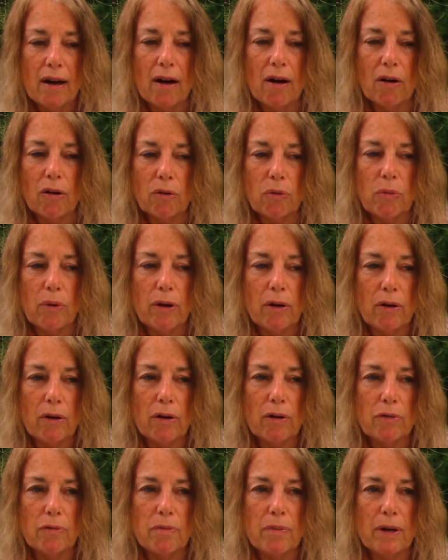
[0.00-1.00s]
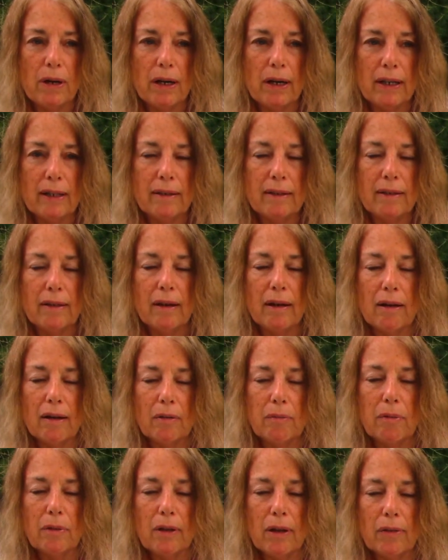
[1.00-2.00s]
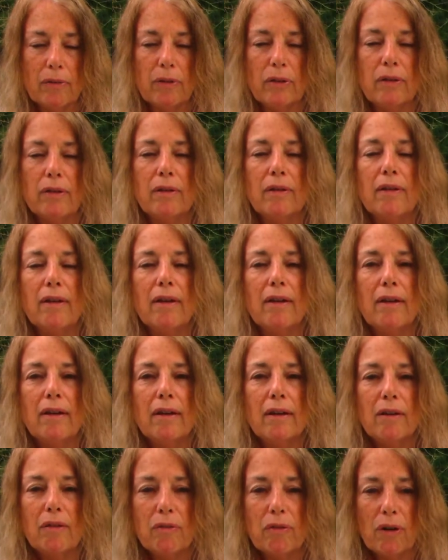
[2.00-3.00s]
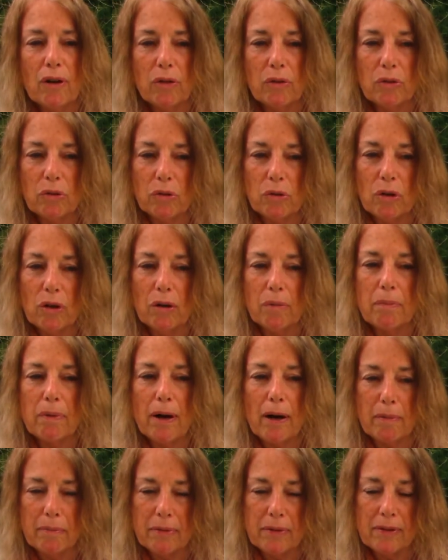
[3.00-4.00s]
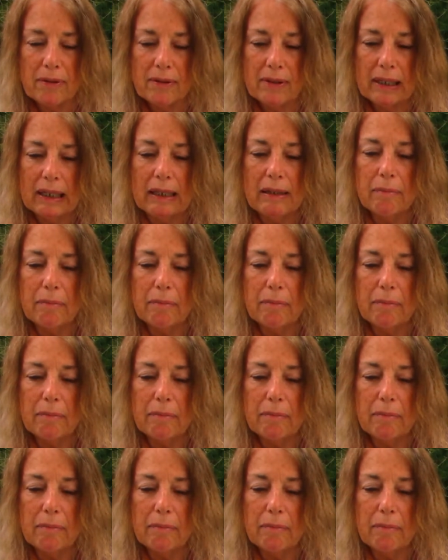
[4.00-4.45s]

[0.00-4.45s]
are aware of, my uh, beloved father-in-law, Pops,